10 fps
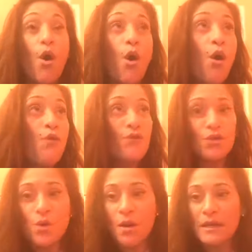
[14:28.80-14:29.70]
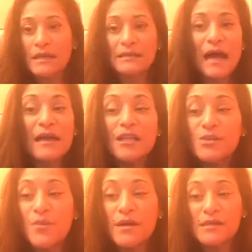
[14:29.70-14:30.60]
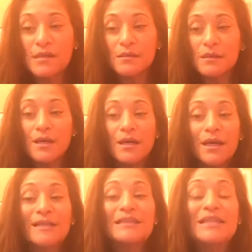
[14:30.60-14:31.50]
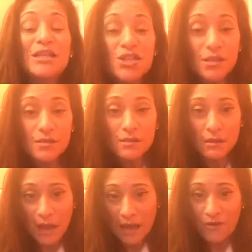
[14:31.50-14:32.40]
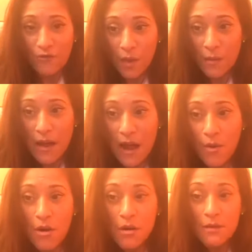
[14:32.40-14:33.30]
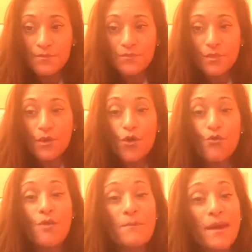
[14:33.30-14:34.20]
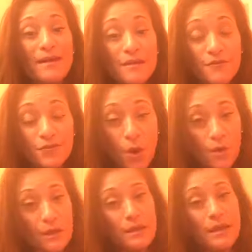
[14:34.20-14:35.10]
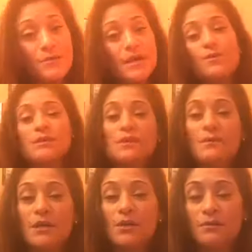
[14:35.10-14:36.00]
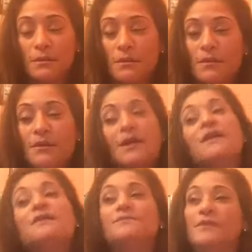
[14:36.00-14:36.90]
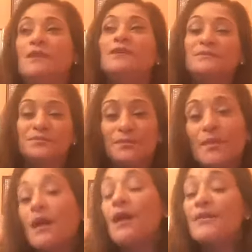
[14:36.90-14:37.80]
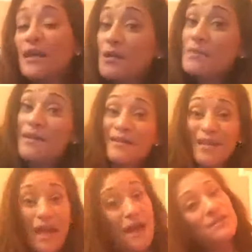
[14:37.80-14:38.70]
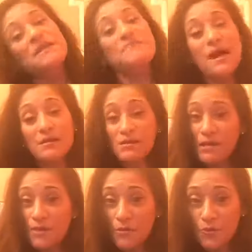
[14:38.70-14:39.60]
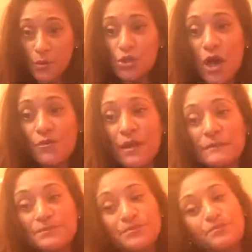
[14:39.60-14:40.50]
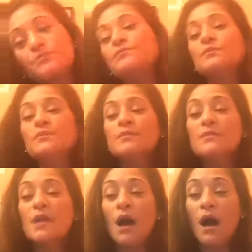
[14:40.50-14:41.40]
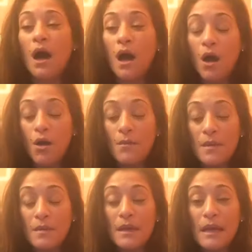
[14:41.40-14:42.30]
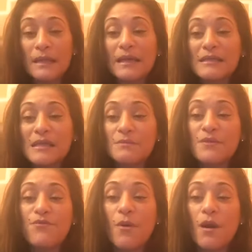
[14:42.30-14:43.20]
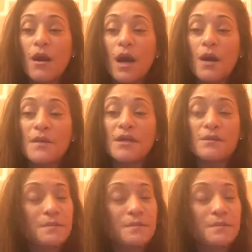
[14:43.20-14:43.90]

over talking, not expressing, addictions, lack of willpower, repetitive throat clearing when somebody goes, that could be that they have an imbalance in their throat chakra. Um, and like I said before, um, it could